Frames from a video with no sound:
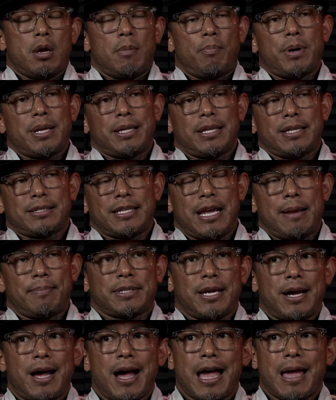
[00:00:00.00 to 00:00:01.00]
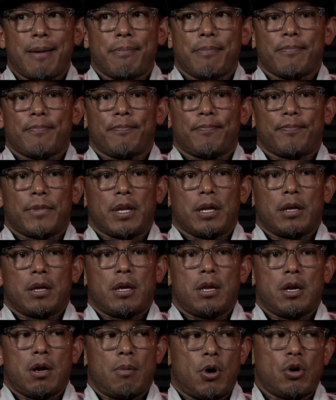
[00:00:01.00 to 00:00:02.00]
but at the same time,
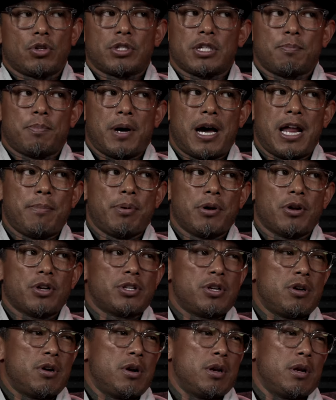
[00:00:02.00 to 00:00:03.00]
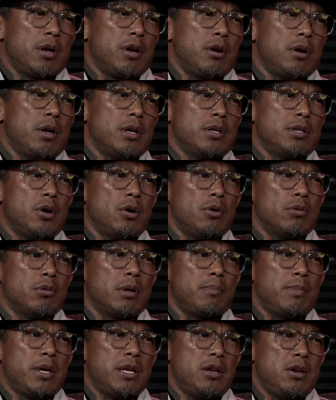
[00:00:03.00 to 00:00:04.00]
you know, most of these bodybuilders, you're an adult.
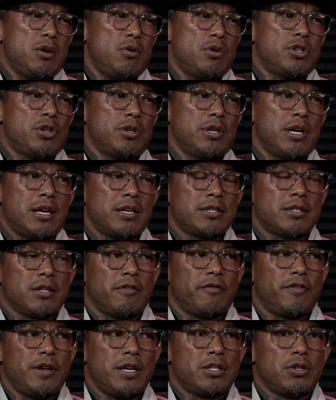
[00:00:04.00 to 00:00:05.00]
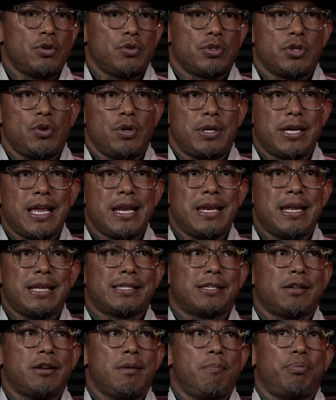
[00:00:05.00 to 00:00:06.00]
I mean, you know what you're getting yourself into. So you can't
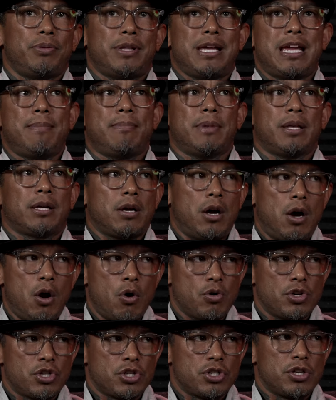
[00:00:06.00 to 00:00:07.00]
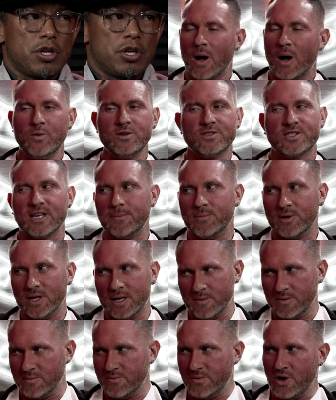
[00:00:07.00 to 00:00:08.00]
necessarily blame the coach. wouldn't say blame
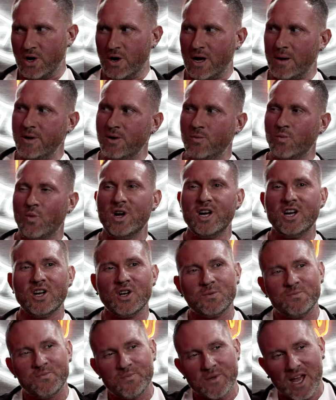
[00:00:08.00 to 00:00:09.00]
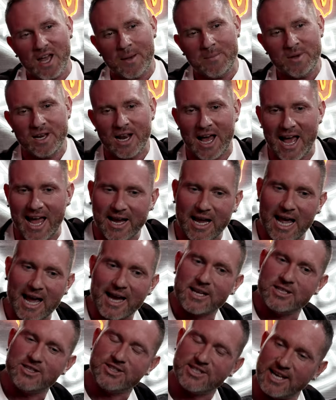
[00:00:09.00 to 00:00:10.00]
him, no. I mean, I
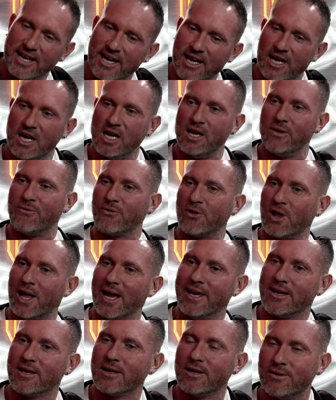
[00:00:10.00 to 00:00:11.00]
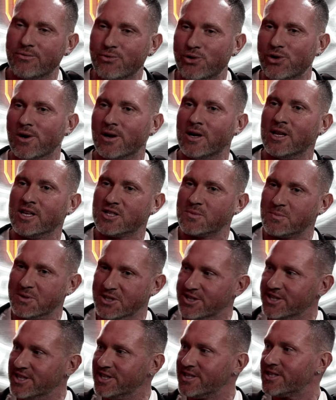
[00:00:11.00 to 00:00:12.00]
could say if, like, you're
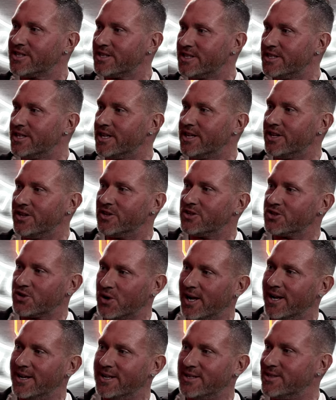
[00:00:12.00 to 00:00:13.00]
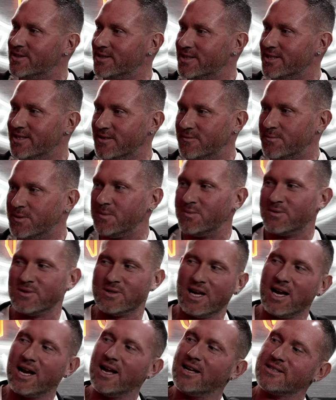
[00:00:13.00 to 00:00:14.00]
inexperienced and you're trying to give people
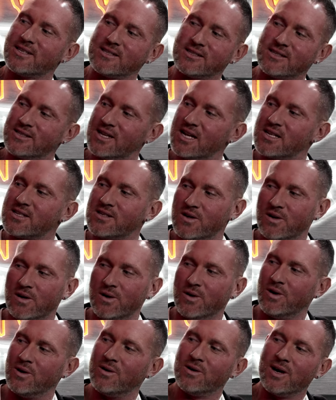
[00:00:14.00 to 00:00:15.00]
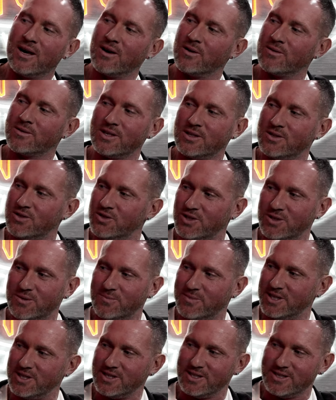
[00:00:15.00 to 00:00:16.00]
diets, I think that's a no-no. I don't think you should
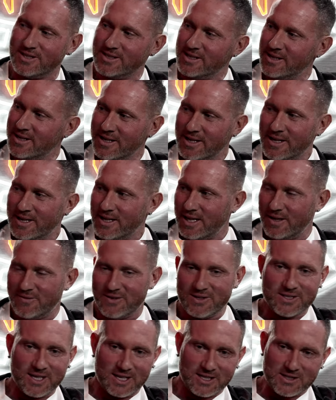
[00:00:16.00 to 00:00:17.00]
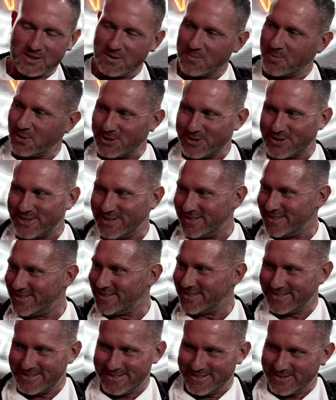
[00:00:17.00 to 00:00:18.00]
be even touching a
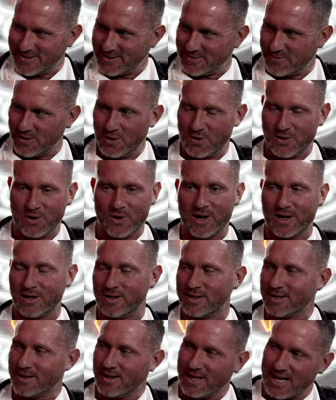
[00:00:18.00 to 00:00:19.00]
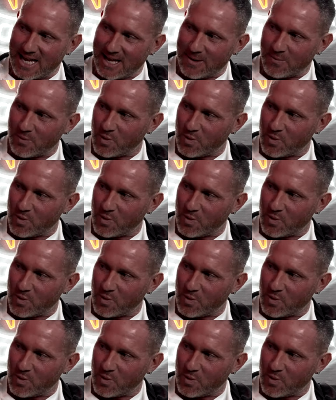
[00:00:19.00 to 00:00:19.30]
person's, you know, if you don't know how to look at lab